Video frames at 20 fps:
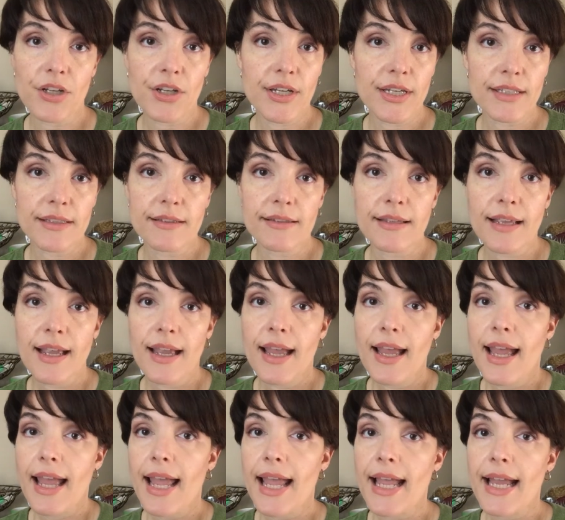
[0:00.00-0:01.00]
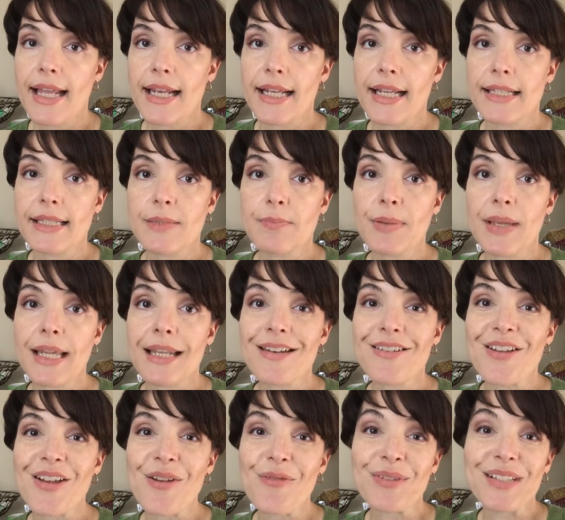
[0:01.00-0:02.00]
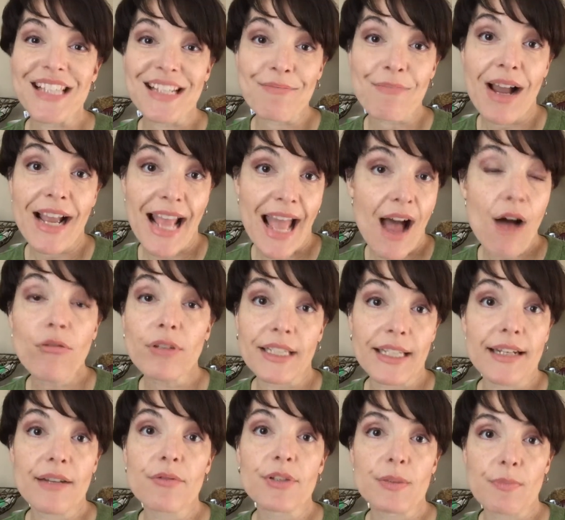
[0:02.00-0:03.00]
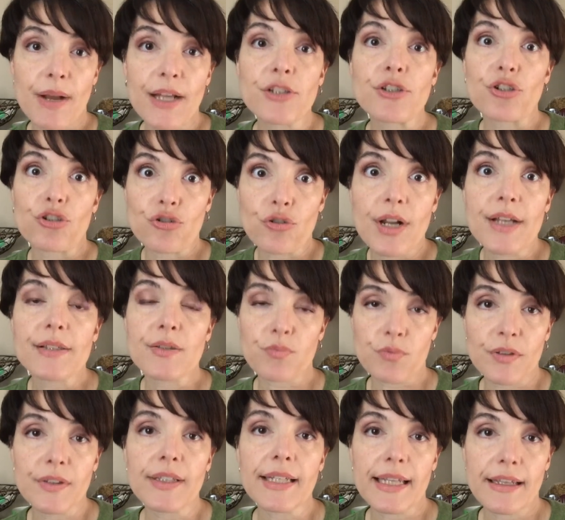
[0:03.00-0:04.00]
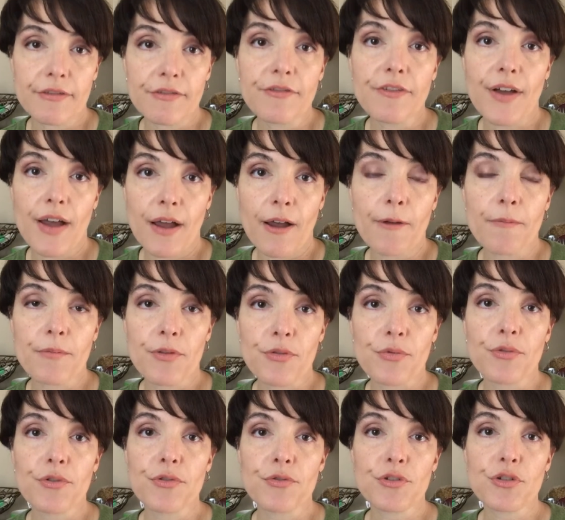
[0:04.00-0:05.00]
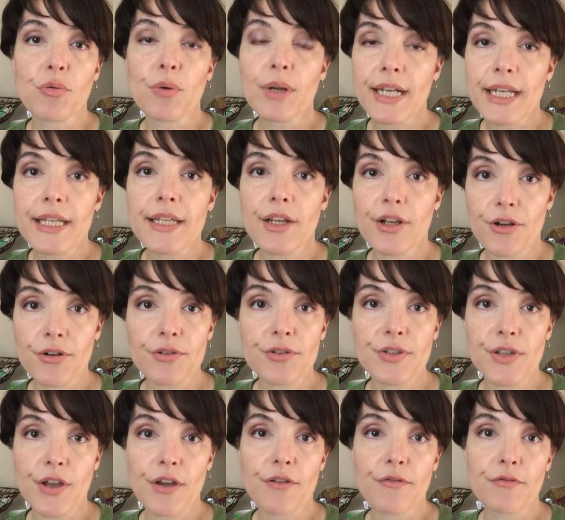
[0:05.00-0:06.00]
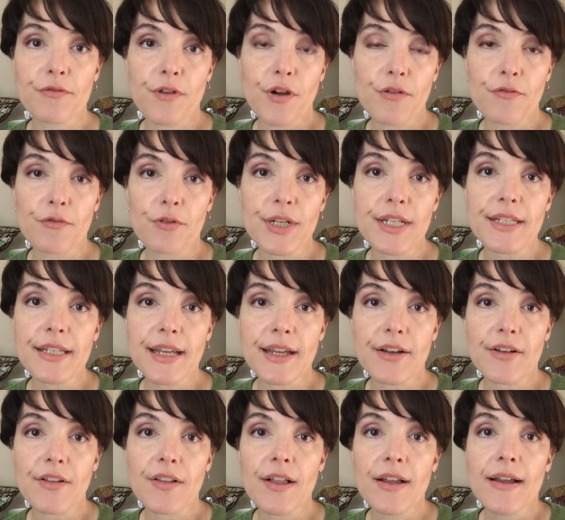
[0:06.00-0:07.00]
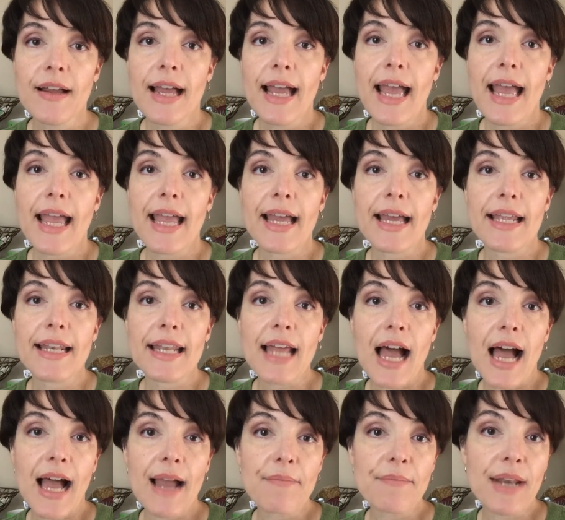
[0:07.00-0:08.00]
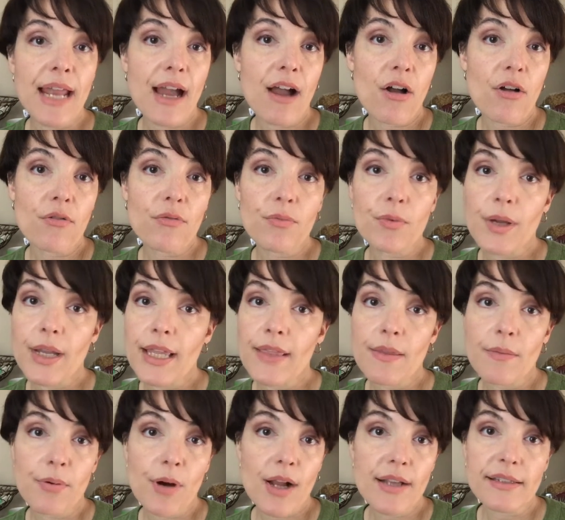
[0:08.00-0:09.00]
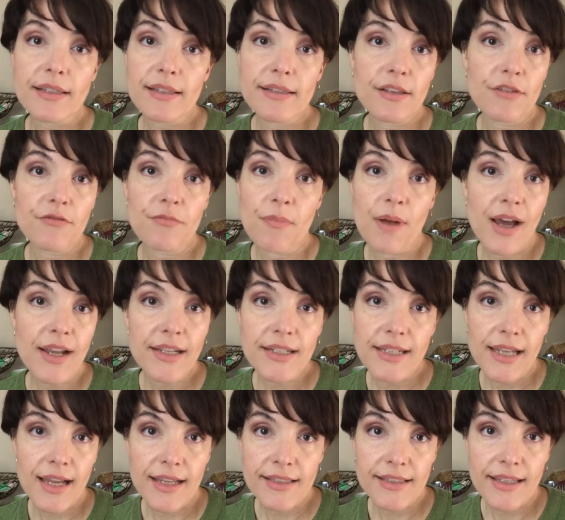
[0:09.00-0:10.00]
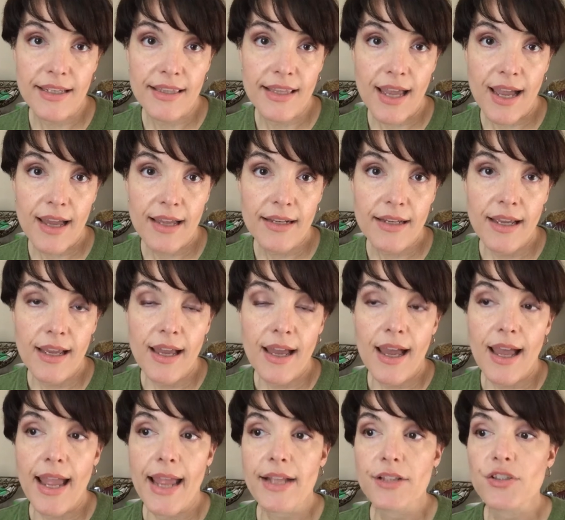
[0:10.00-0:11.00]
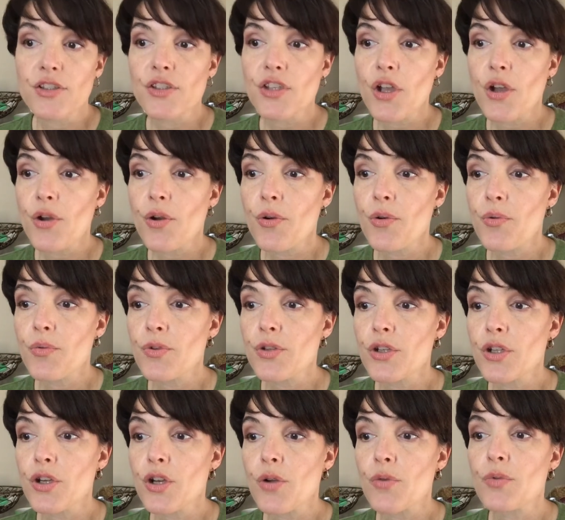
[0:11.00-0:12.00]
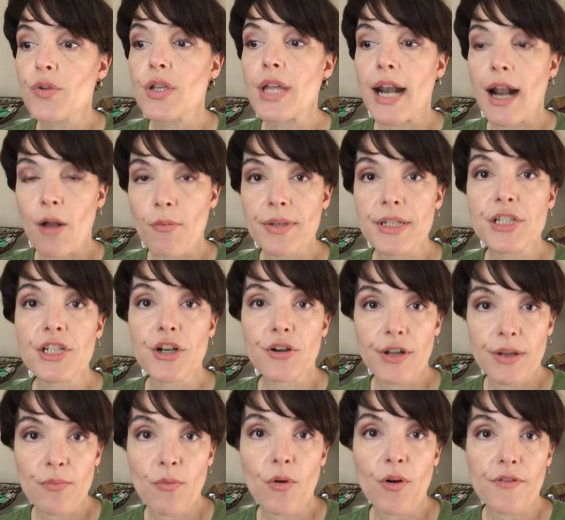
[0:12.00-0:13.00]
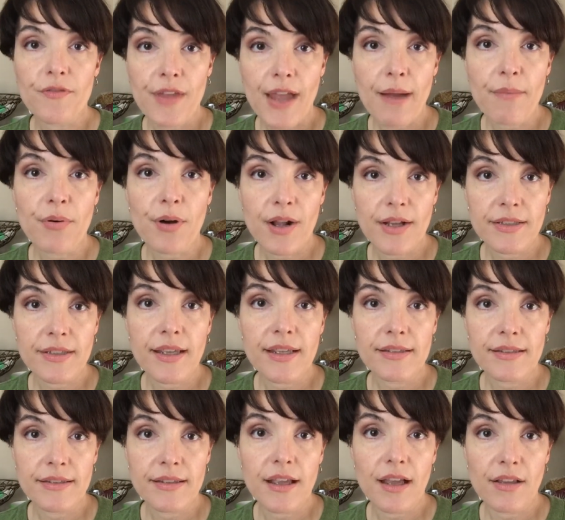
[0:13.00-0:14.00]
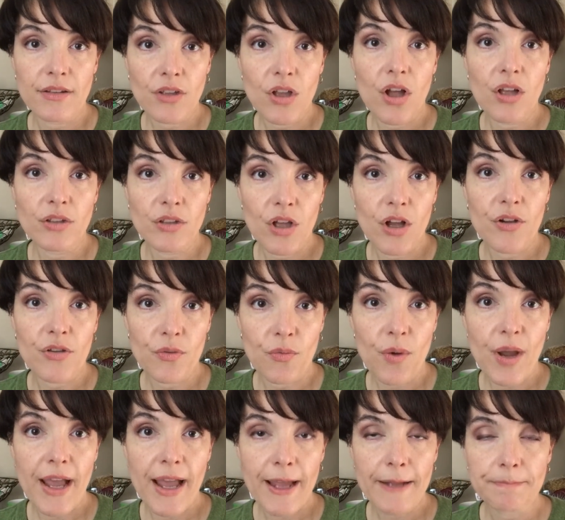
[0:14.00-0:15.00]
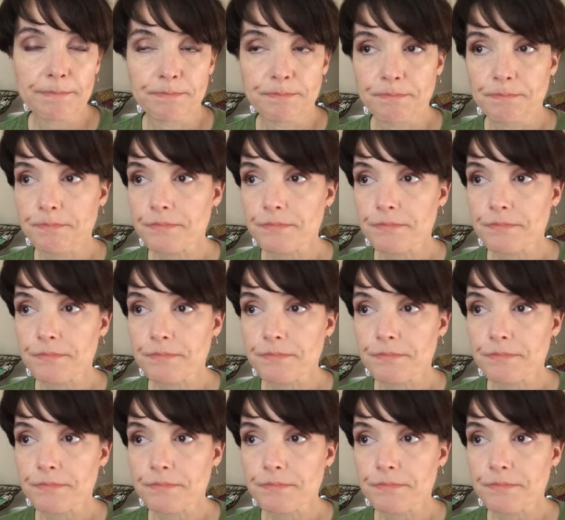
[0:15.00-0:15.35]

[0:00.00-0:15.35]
goods. And it was in my outlet. It was my stress relief through 20 years of retail. And I'm now in the process of monetizing that. And so, and I'll be sharing more of that process along the way.